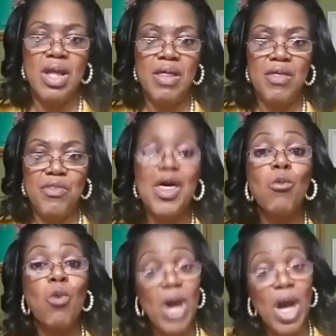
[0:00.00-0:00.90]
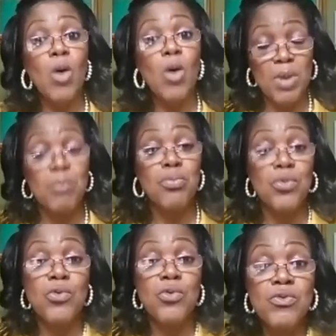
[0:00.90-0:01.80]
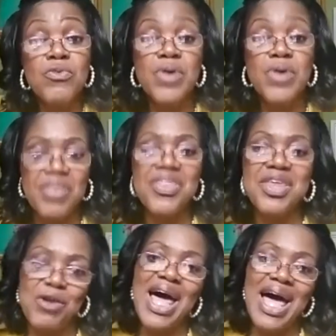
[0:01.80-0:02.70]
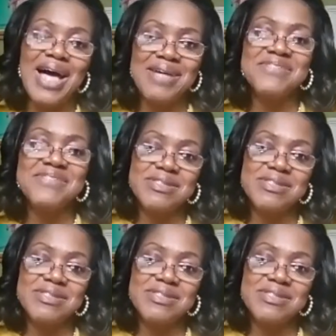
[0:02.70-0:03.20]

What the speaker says: that will help improve their lives.